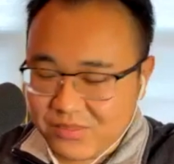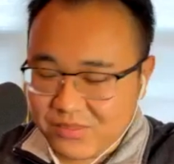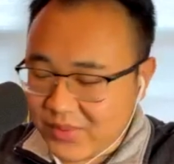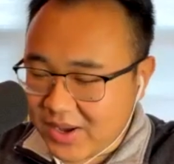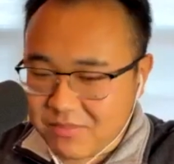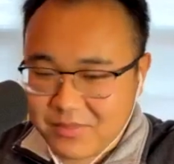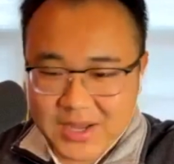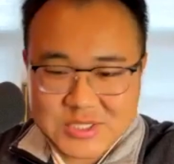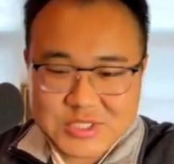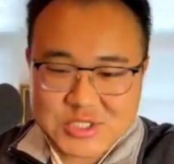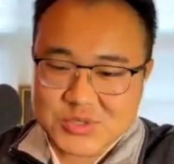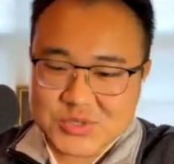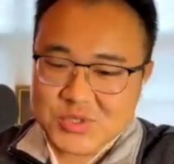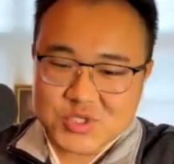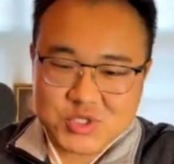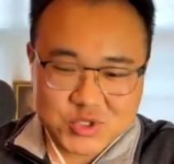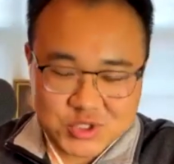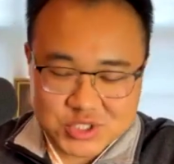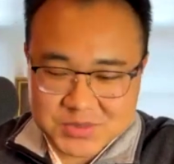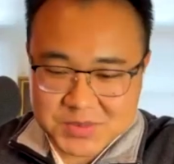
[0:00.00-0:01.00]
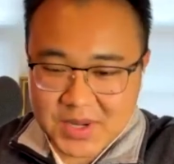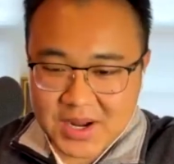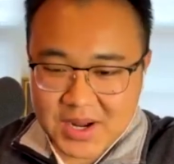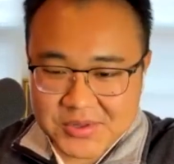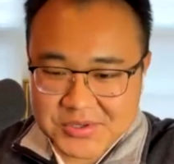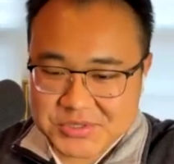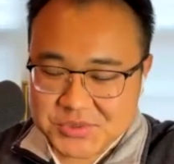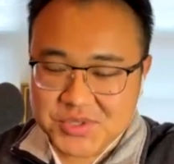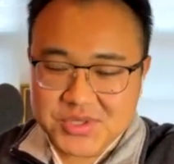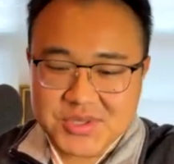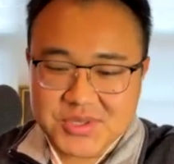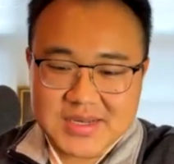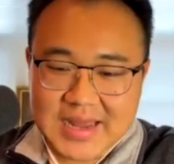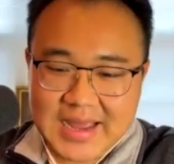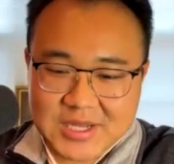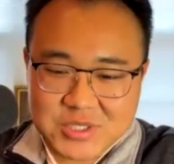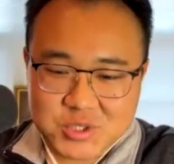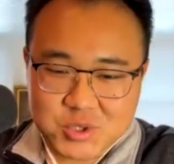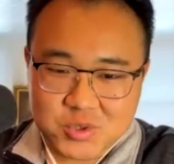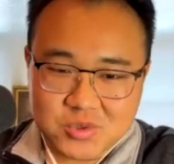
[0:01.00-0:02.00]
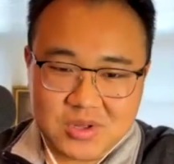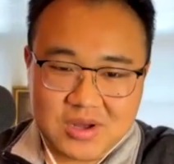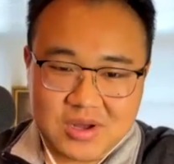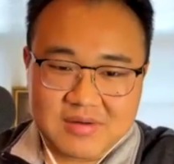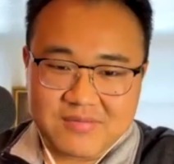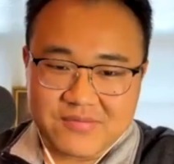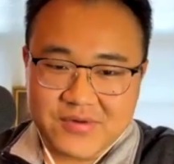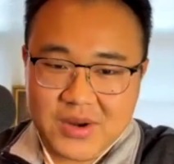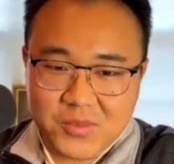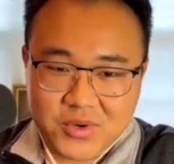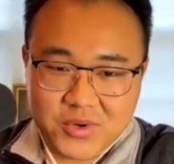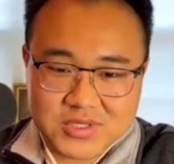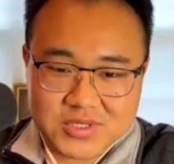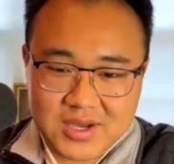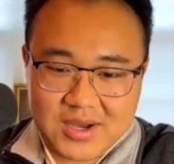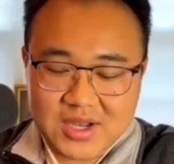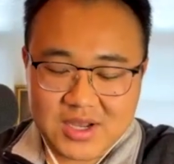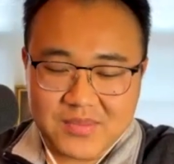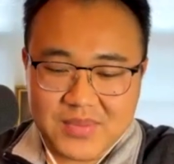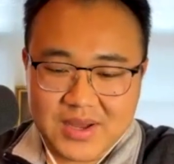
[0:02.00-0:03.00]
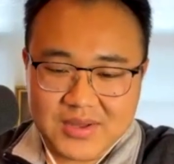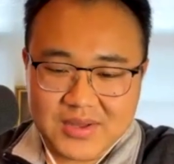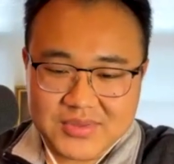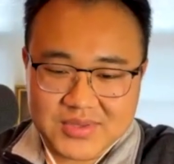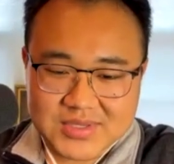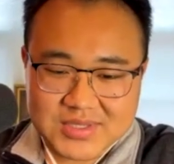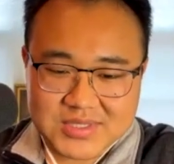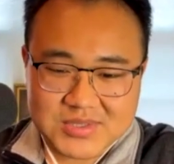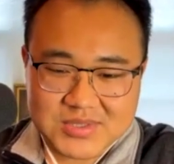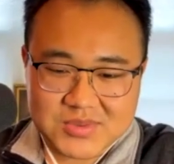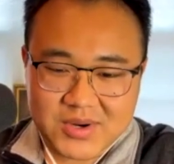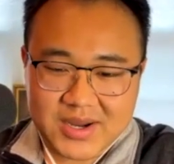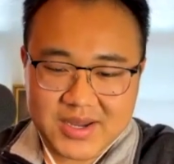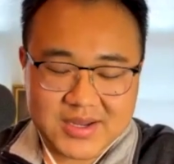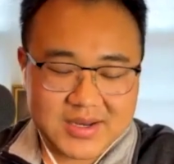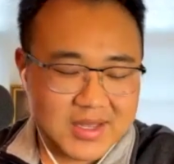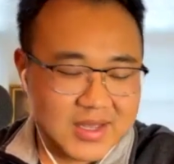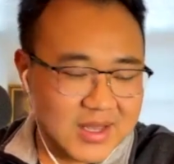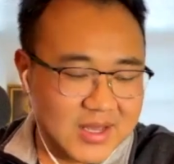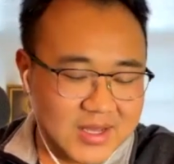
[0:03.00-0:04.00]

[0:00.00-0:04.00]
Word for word: A bunch of the church fathers within the natural law framework talk about this, right?